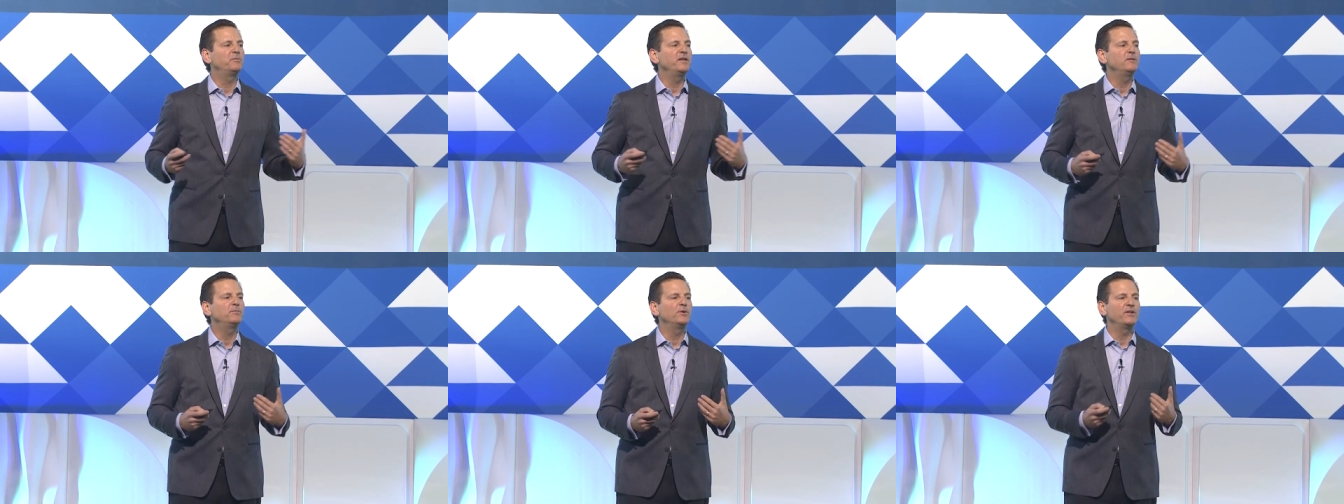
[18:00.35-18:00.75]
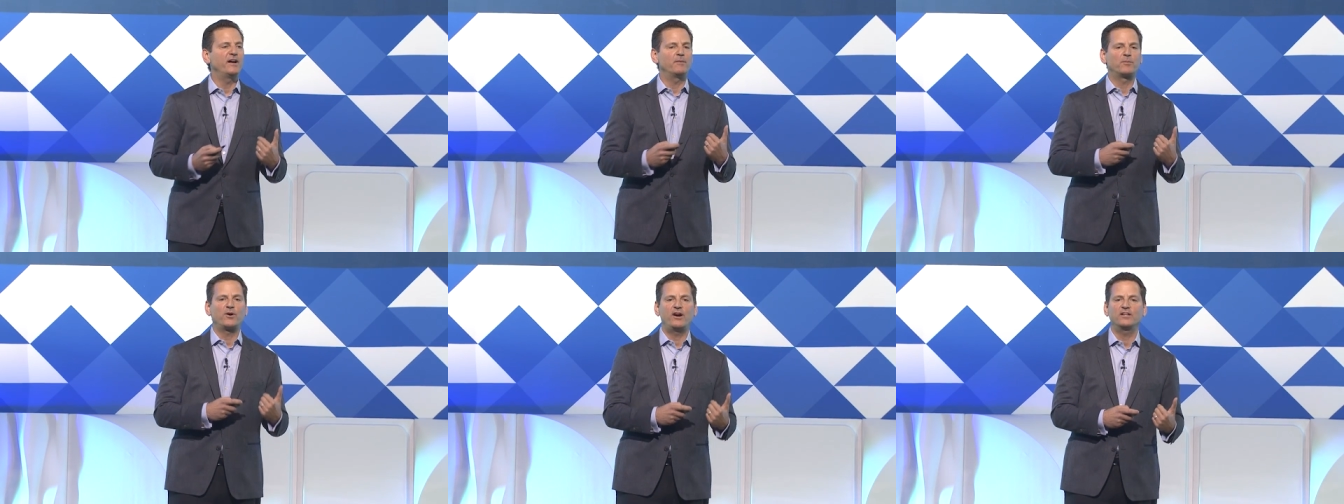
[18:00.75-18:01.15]
people
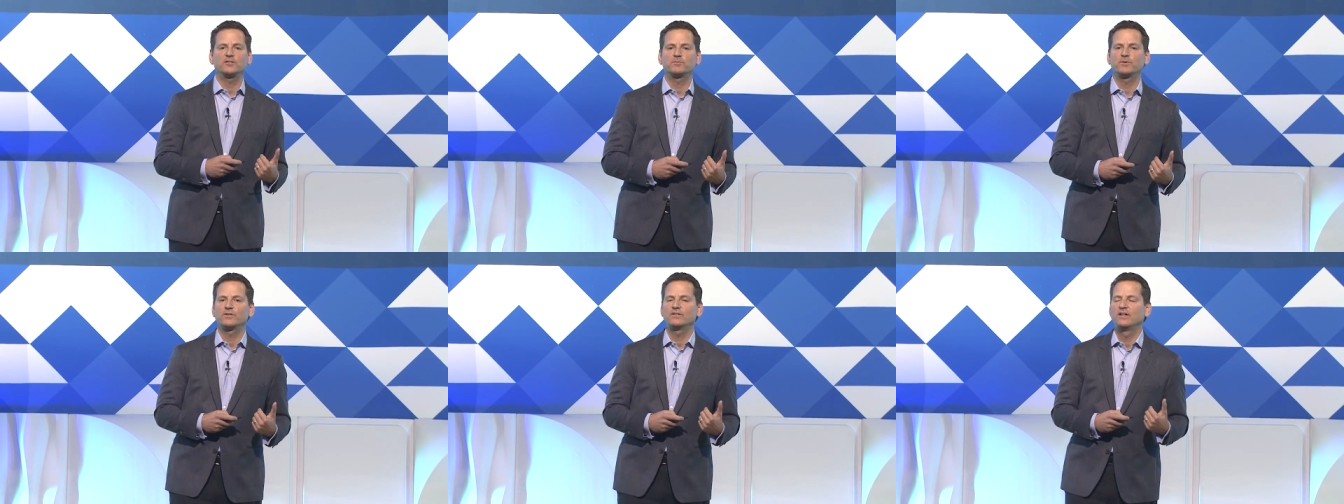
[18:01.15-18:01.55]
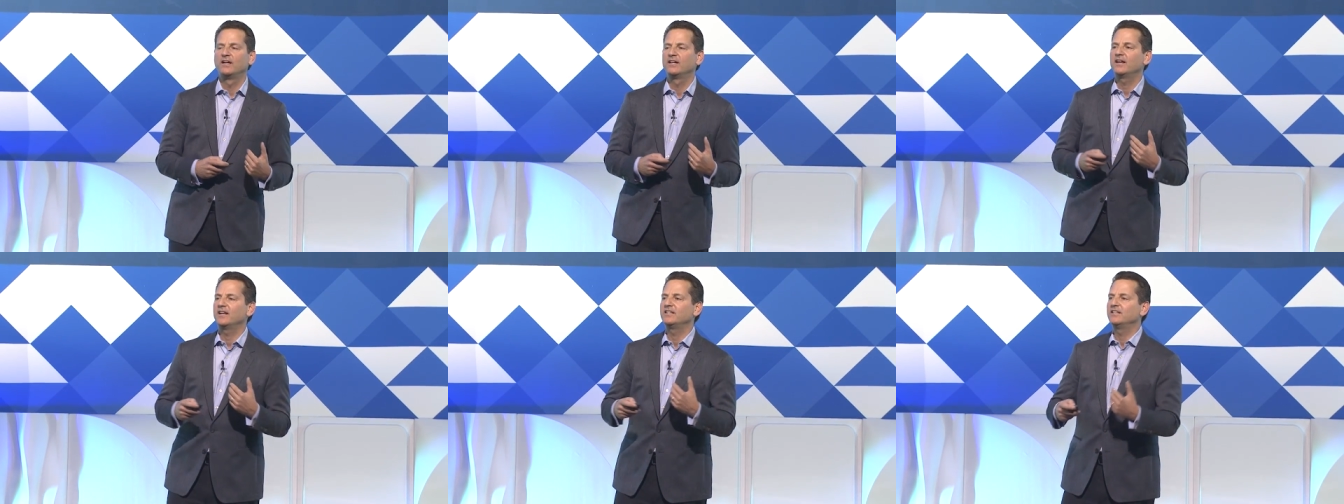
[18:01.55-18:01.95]
at Prosper
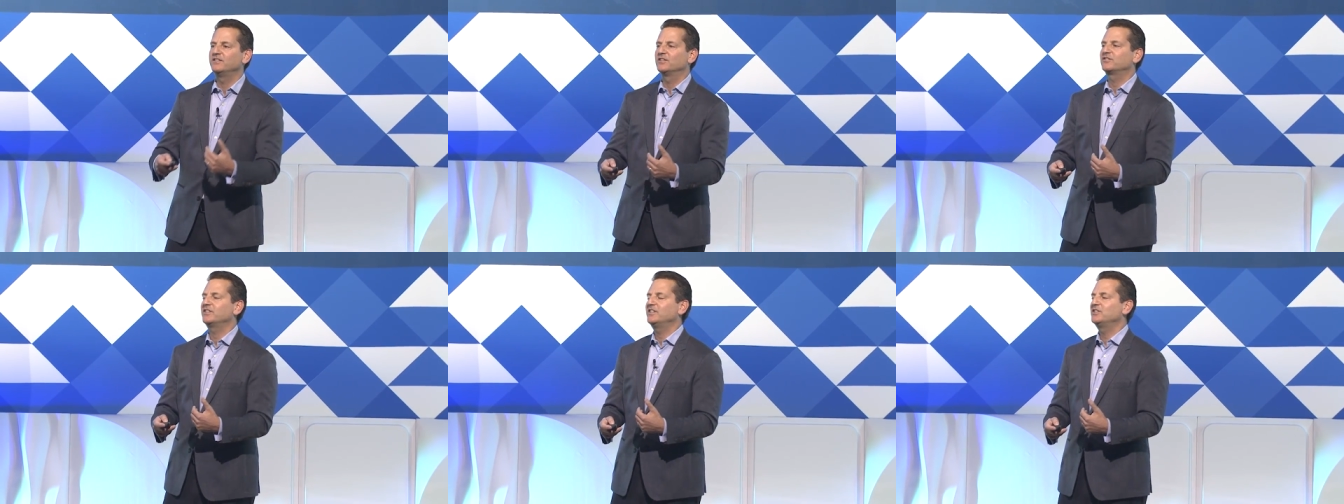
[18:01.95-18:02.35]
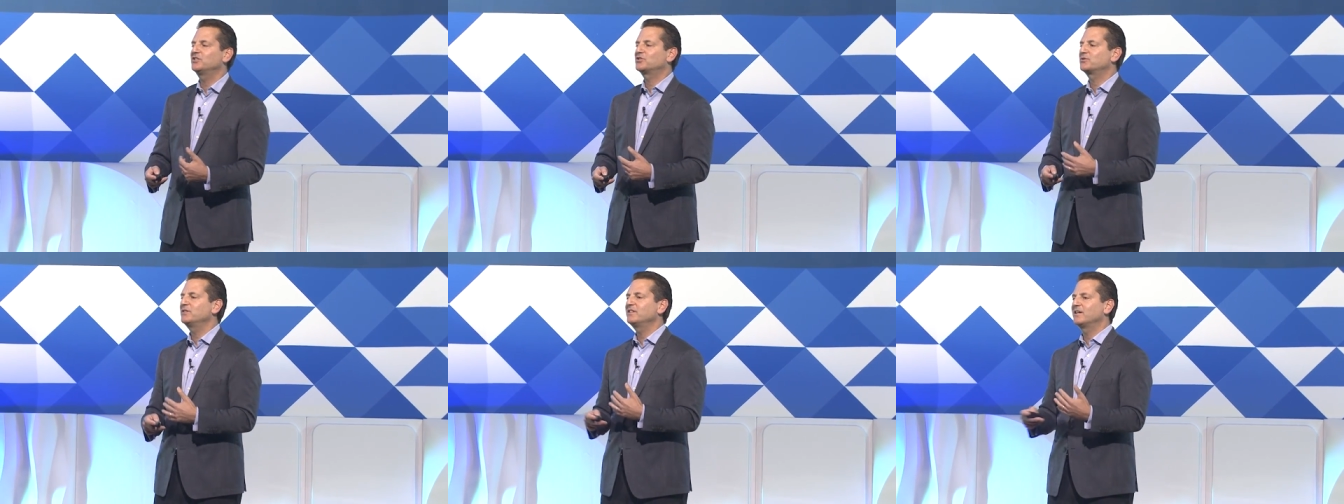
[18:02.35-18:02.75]
and in this
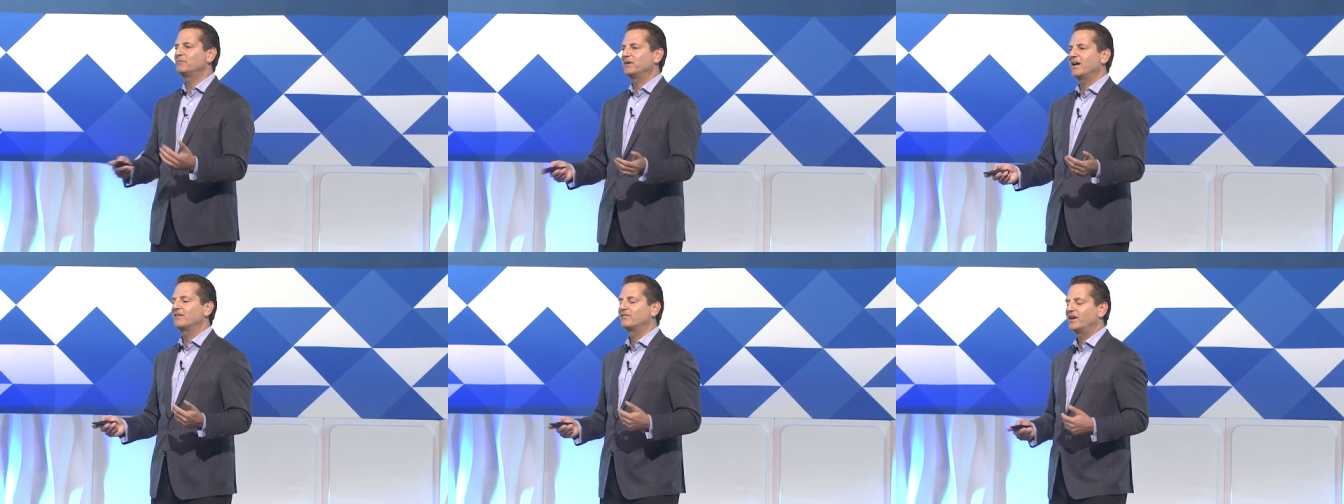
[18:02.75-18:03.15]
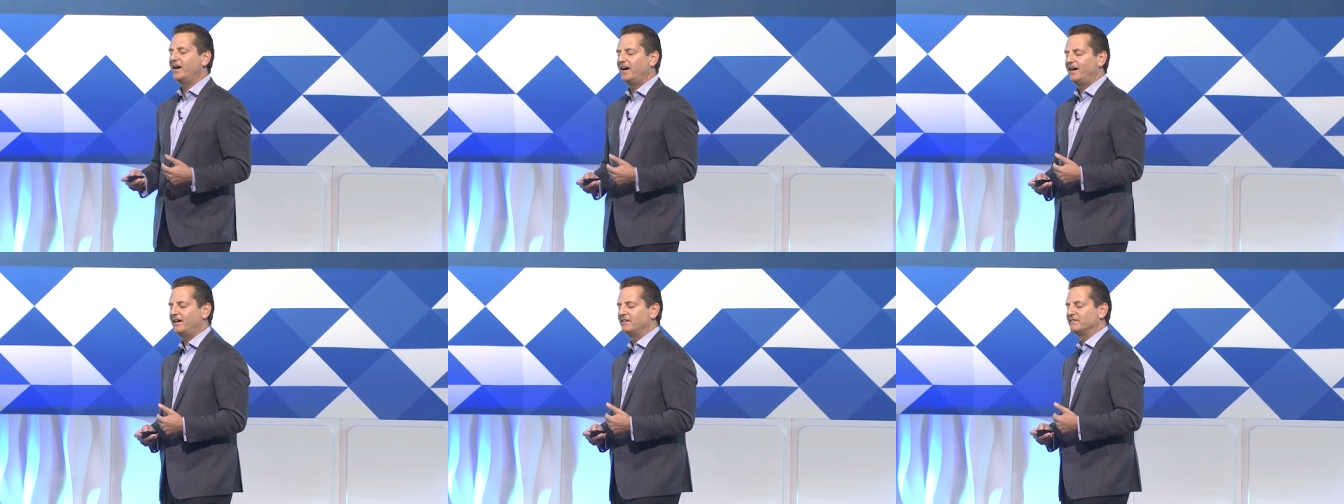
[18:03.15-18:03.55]
industry than we ever
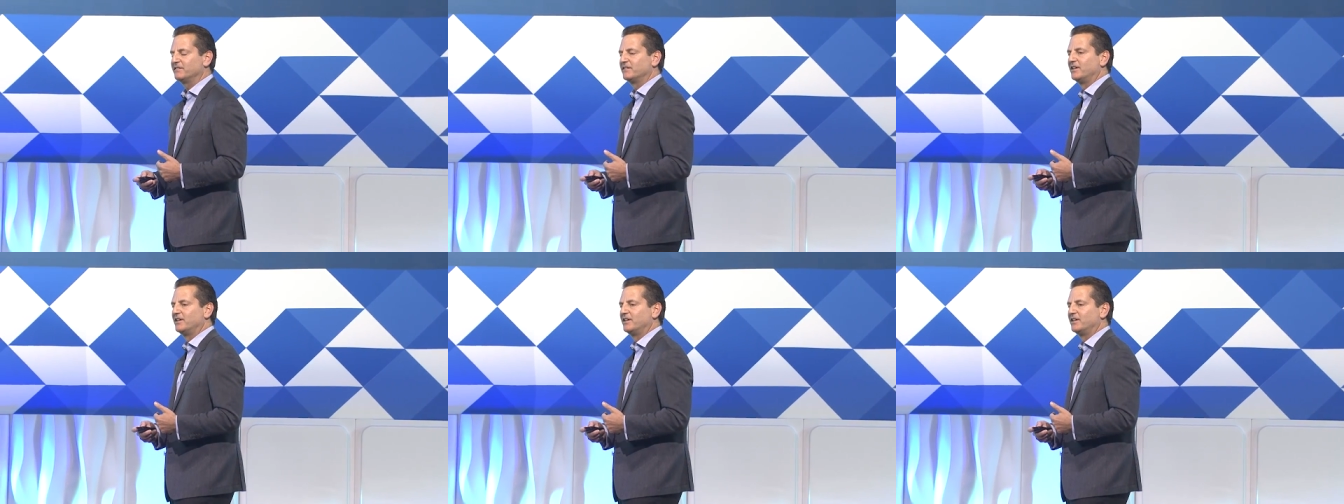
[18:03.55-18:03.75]
have,